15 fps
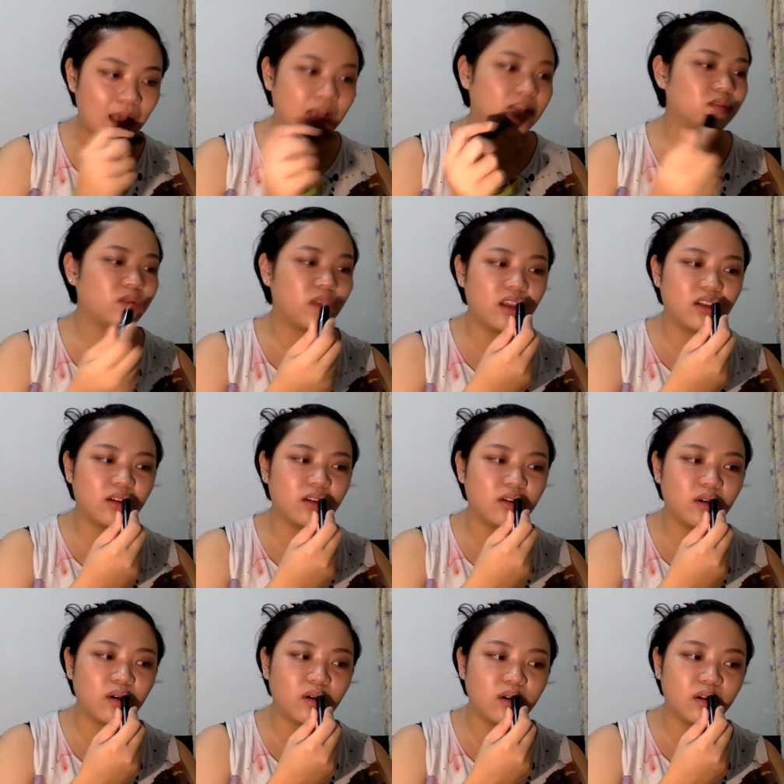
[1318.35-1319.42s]
There's really
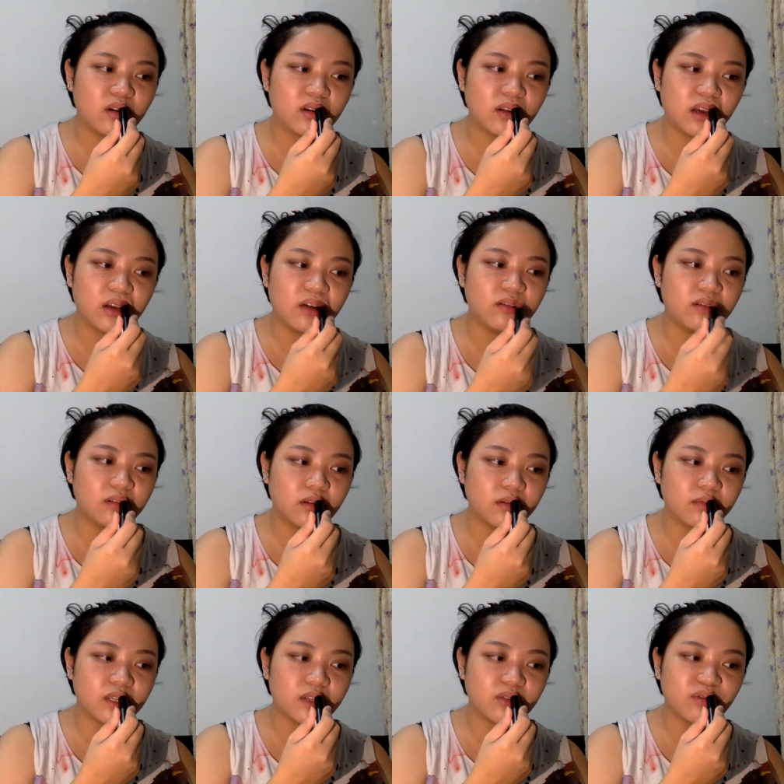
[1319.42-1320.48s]
not
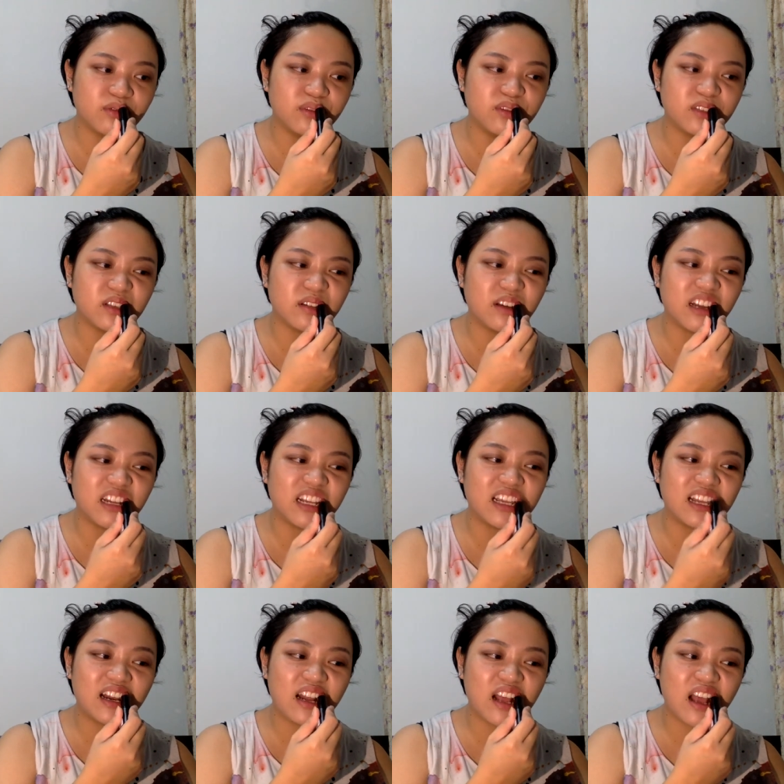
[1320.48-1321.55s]
much rules about it.